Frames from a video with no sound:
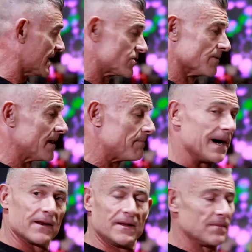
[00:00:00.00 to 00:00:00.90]
there should be a
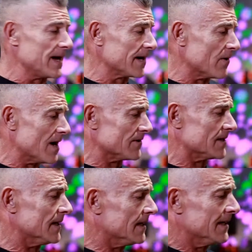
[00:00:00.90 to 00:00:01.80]
part of them lying around.
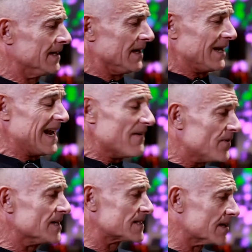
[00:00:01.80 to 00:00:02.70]
Cool.
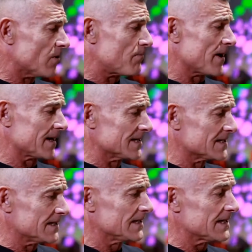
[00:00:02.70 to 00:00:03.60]
Every single product
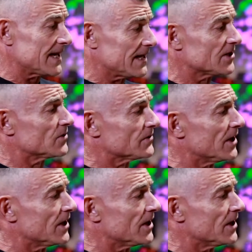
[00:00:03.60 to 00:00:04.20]
is in it, and as you'll